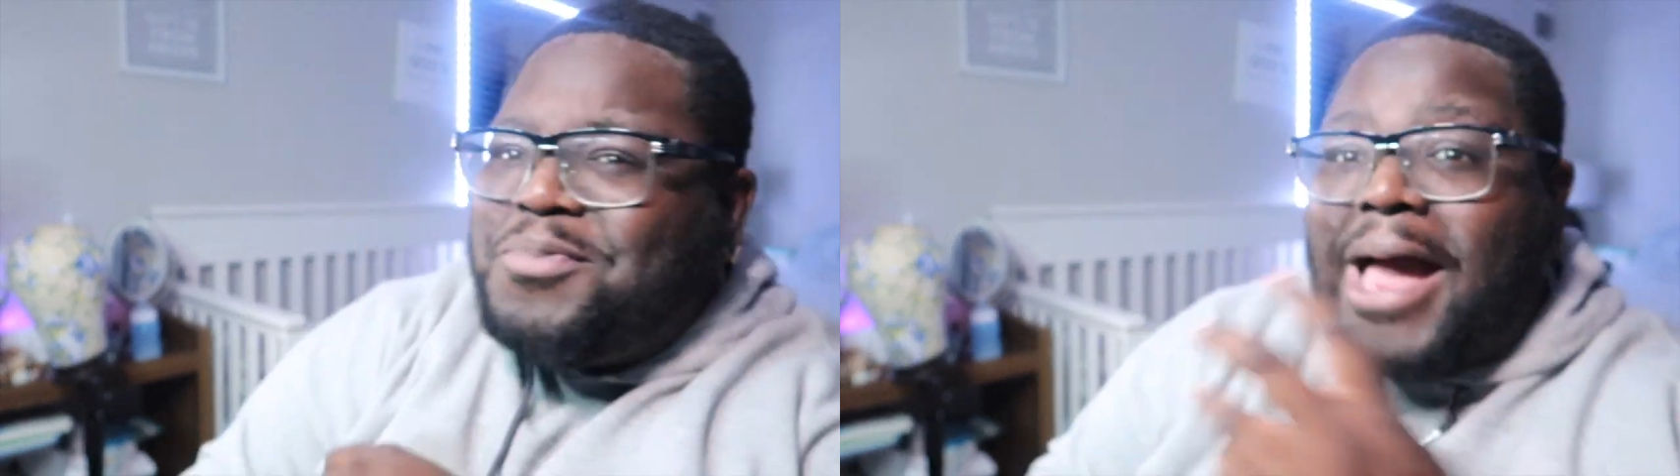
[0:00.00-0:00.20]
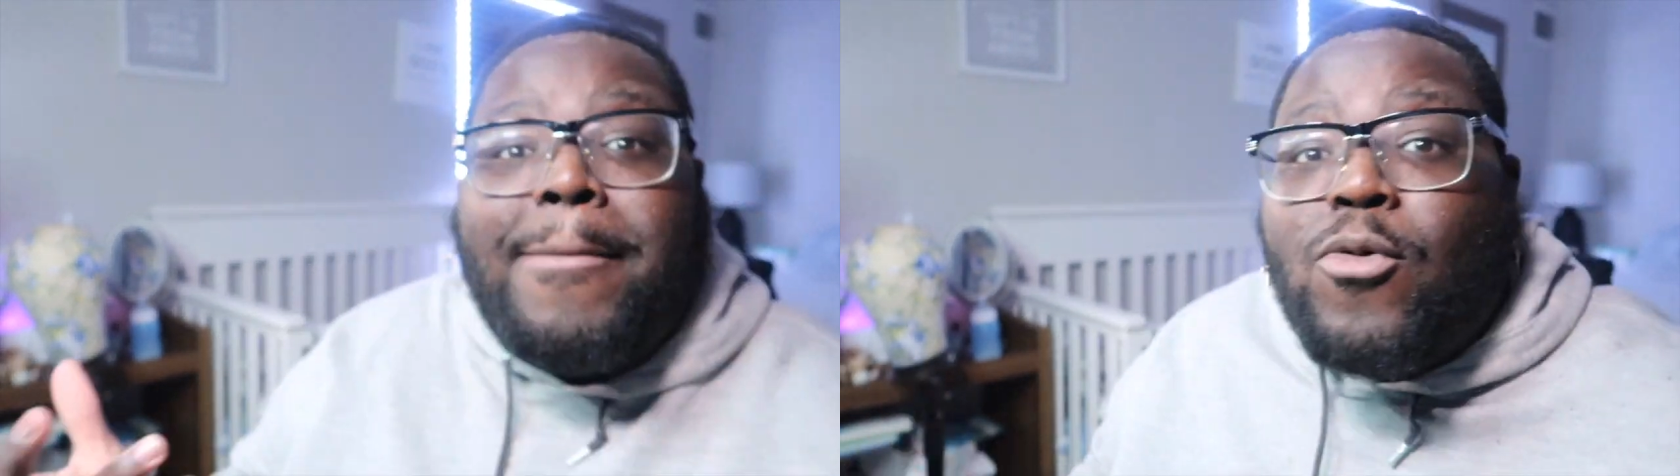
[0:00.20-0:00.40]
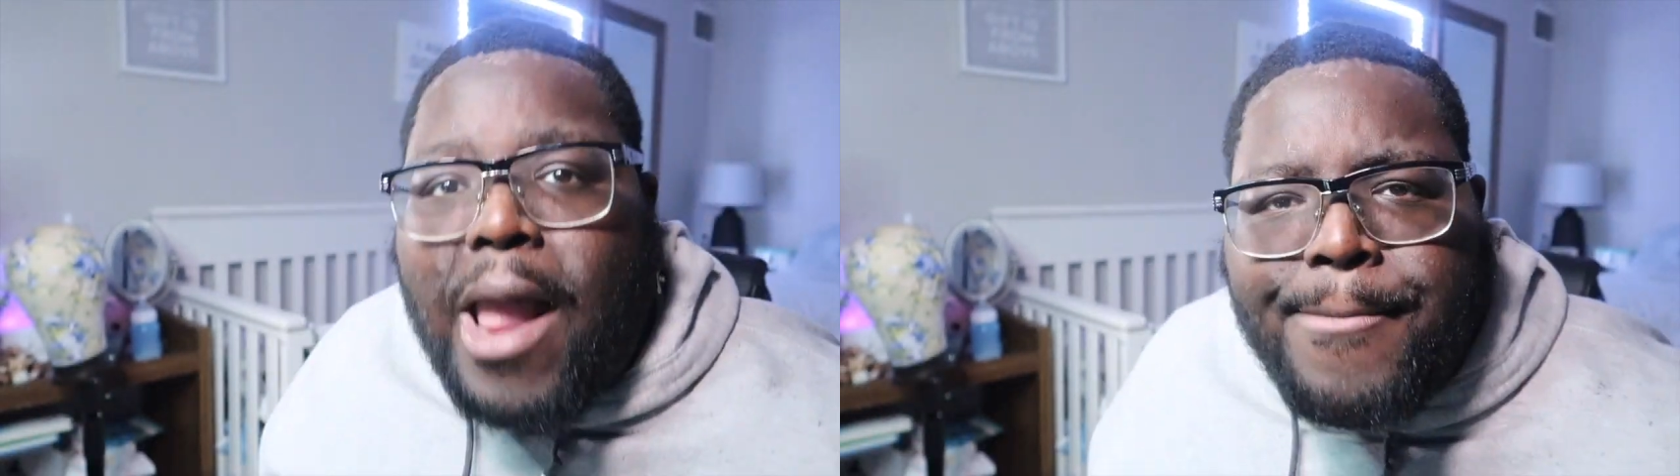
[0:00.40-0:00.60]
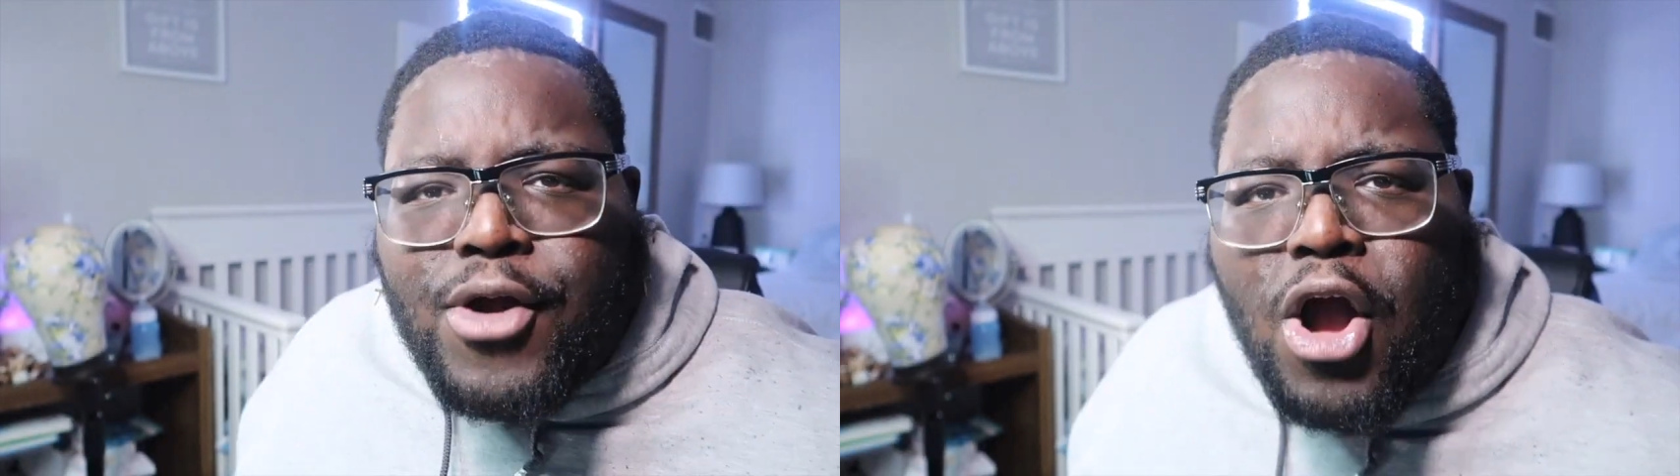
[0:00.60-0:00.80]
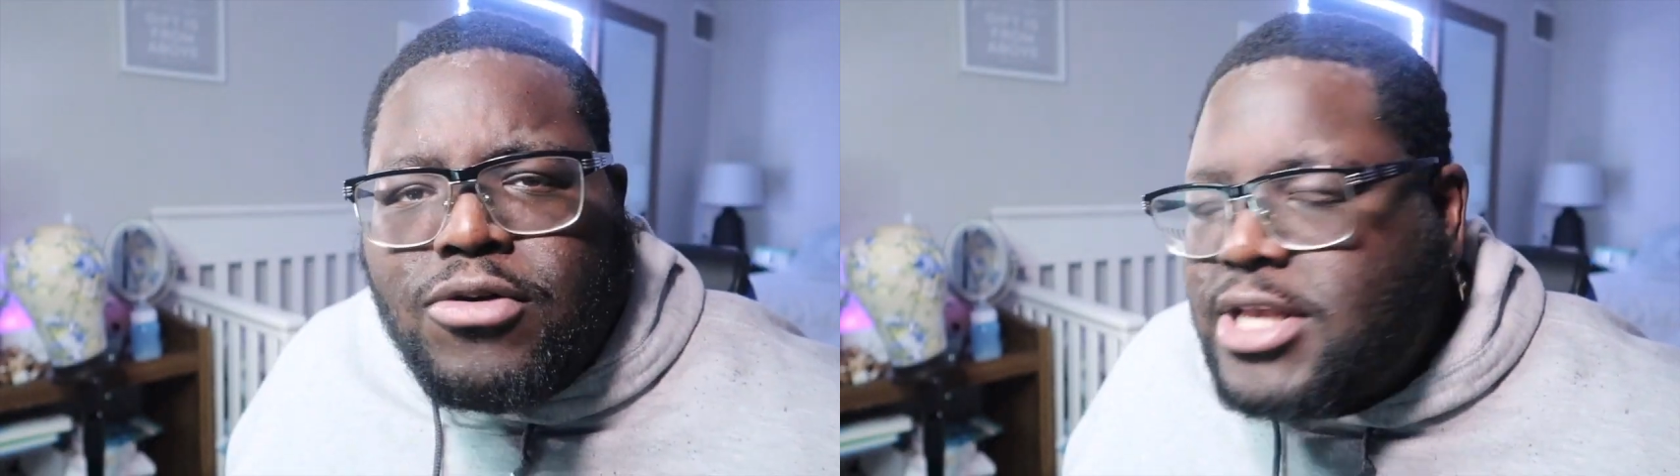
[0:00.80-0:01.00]
I'm a rapper
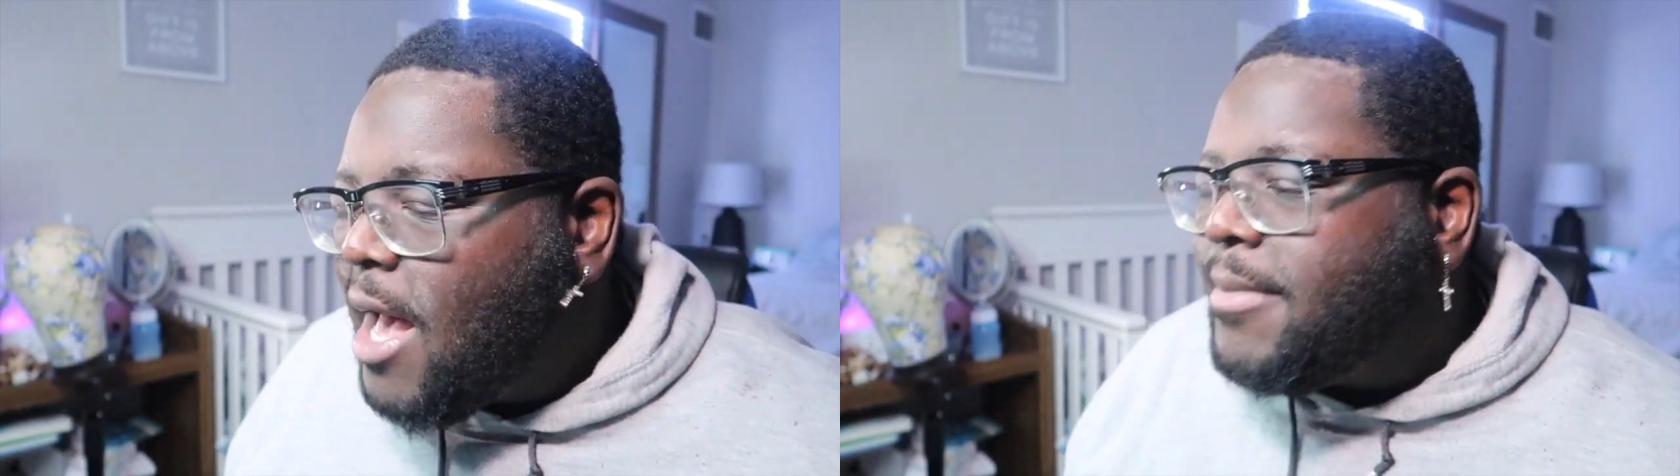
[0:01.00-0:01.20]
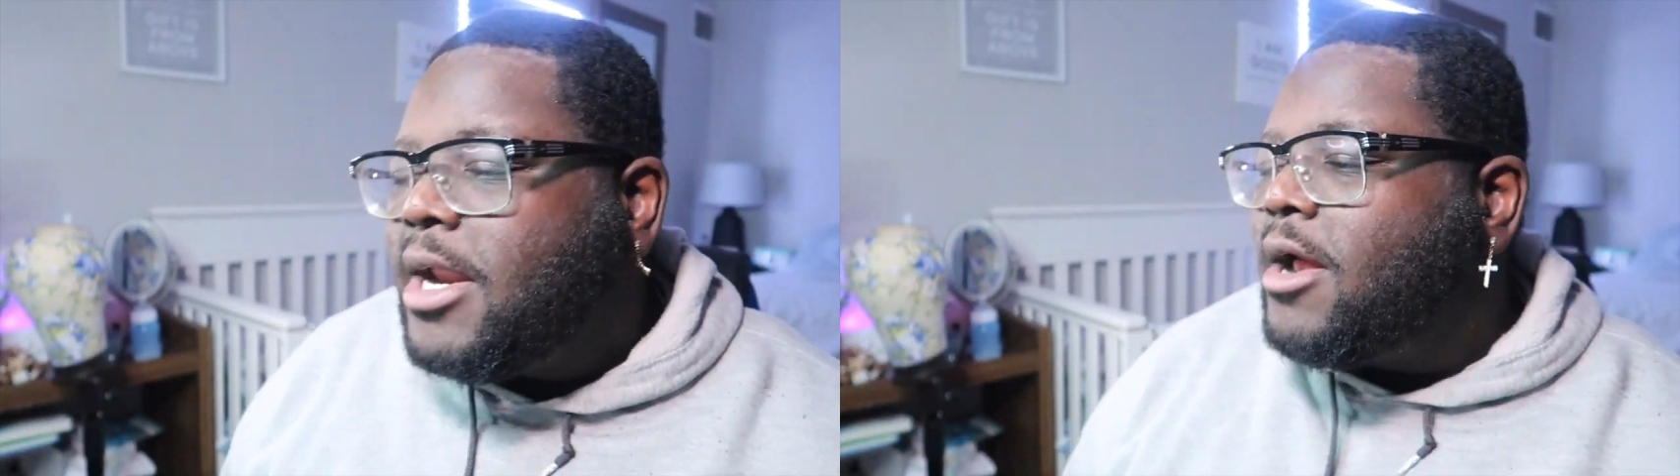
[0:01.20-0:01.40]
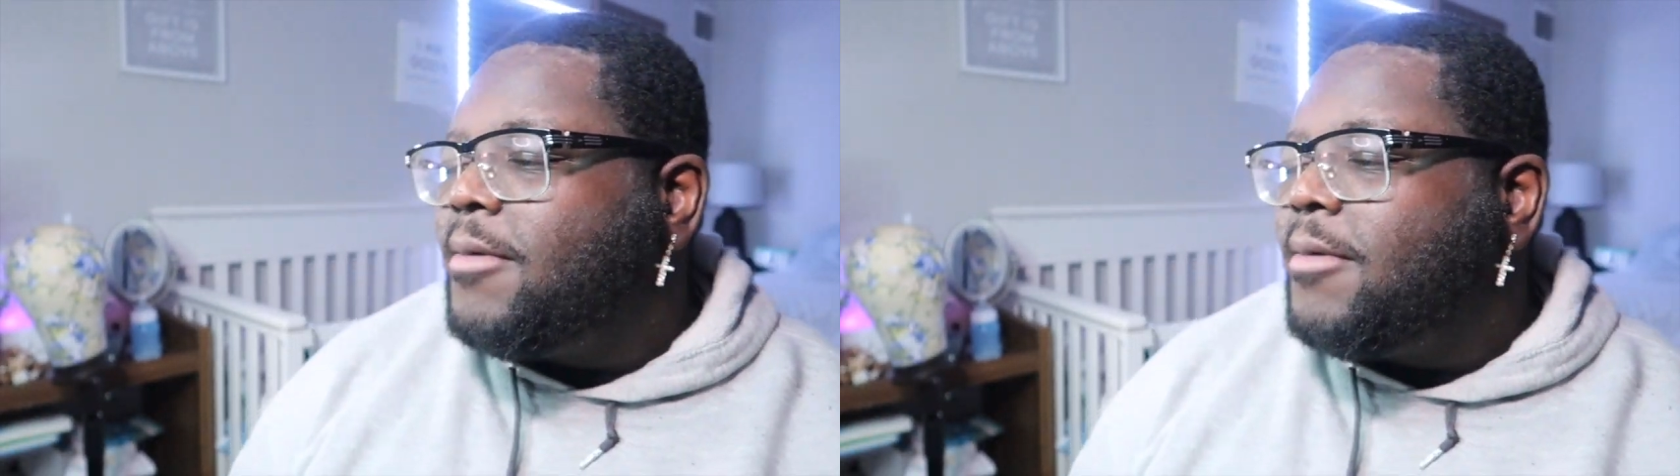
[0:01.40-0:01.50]
whole time, but